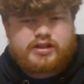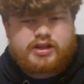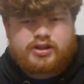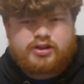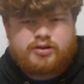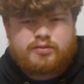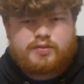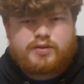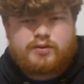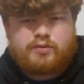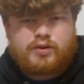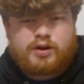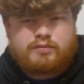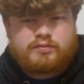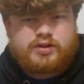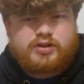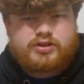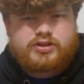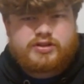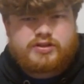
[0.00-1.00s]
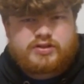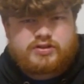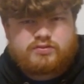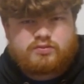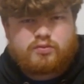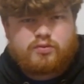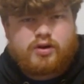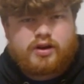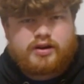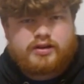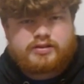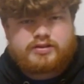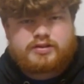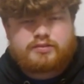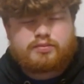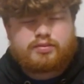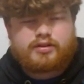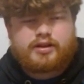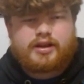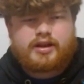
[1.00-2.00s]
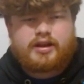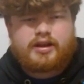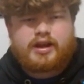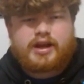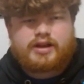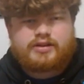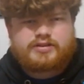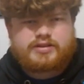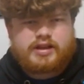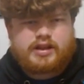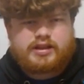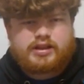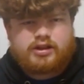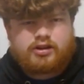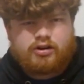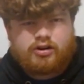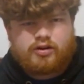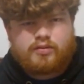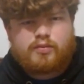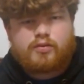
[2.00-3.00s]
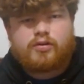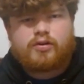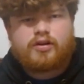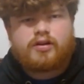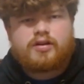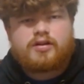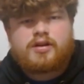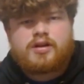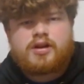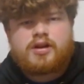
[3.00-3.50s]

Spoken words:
That could be Wemby just wanting to play outside the arc more,